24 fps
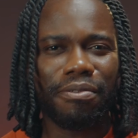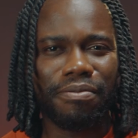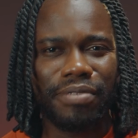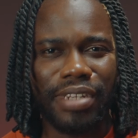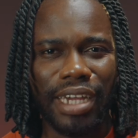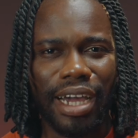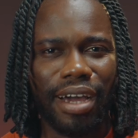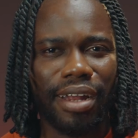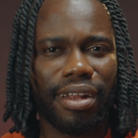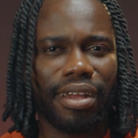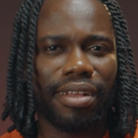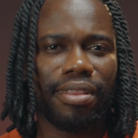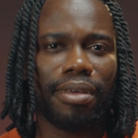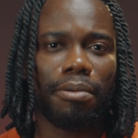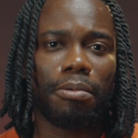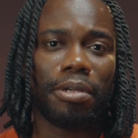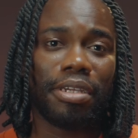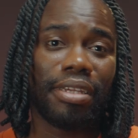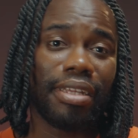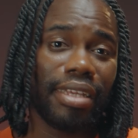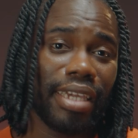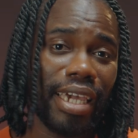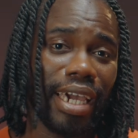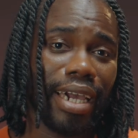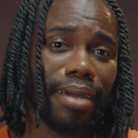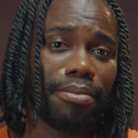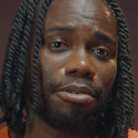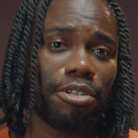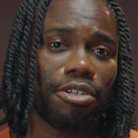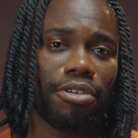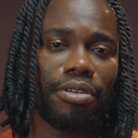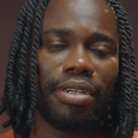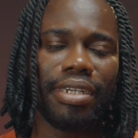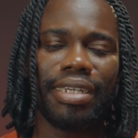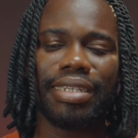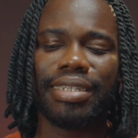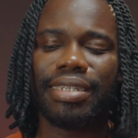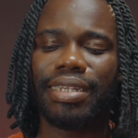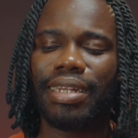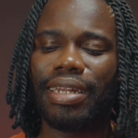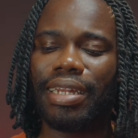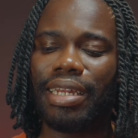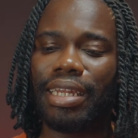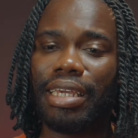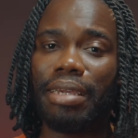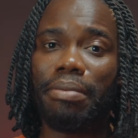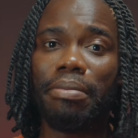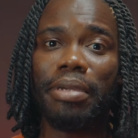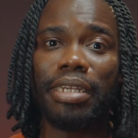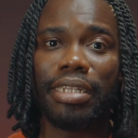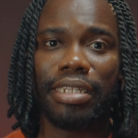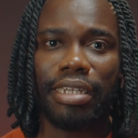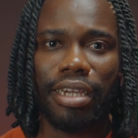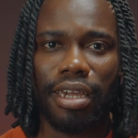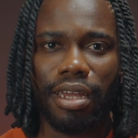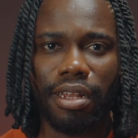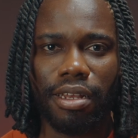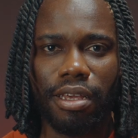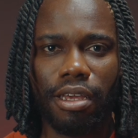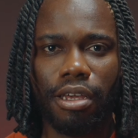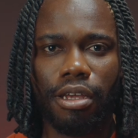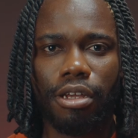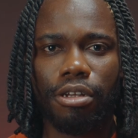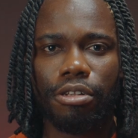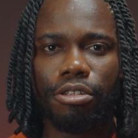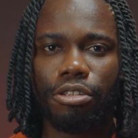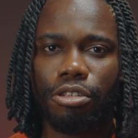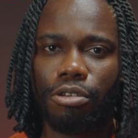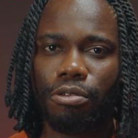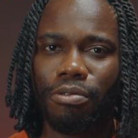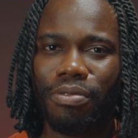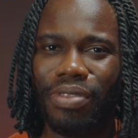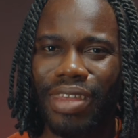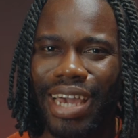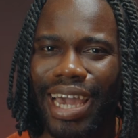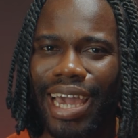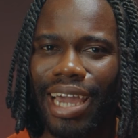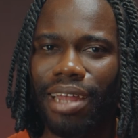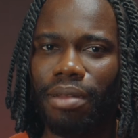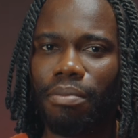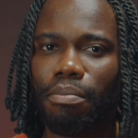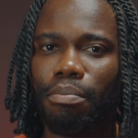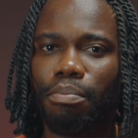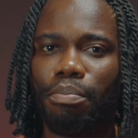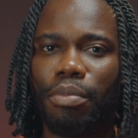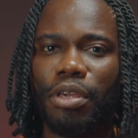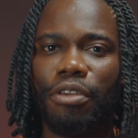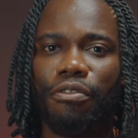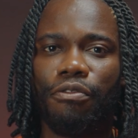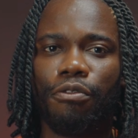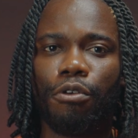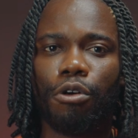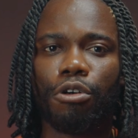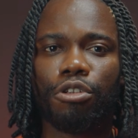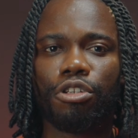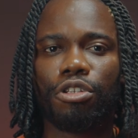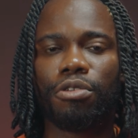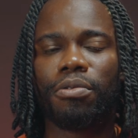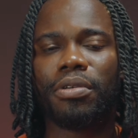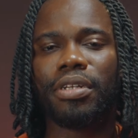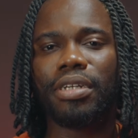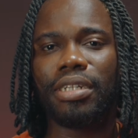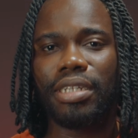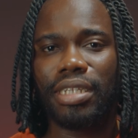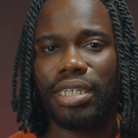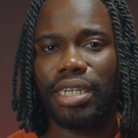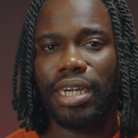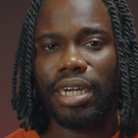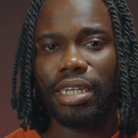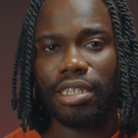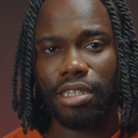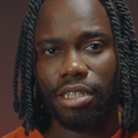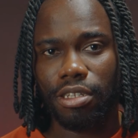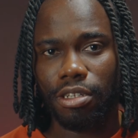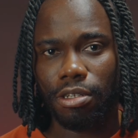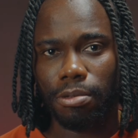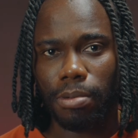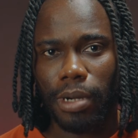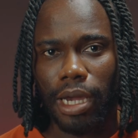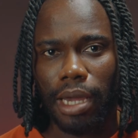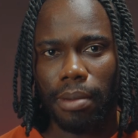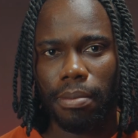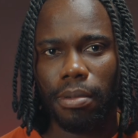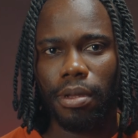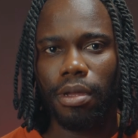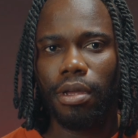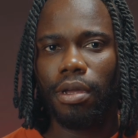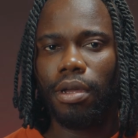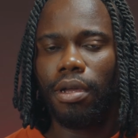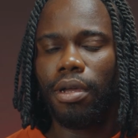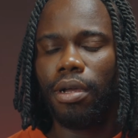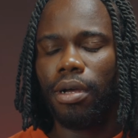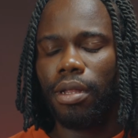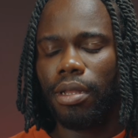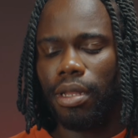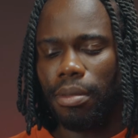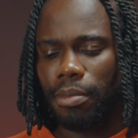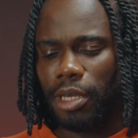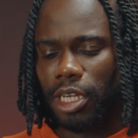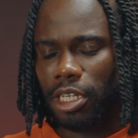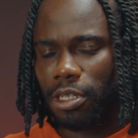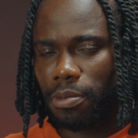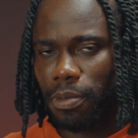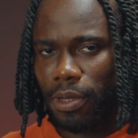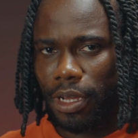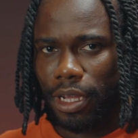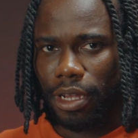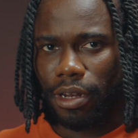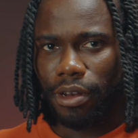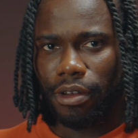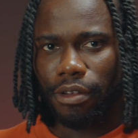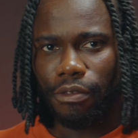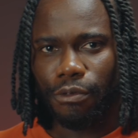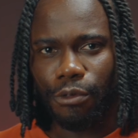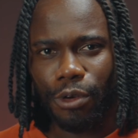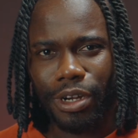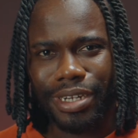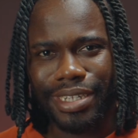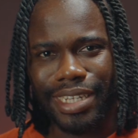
of data that we can capture is limited to that before doing a DIT swap. Let me explain. For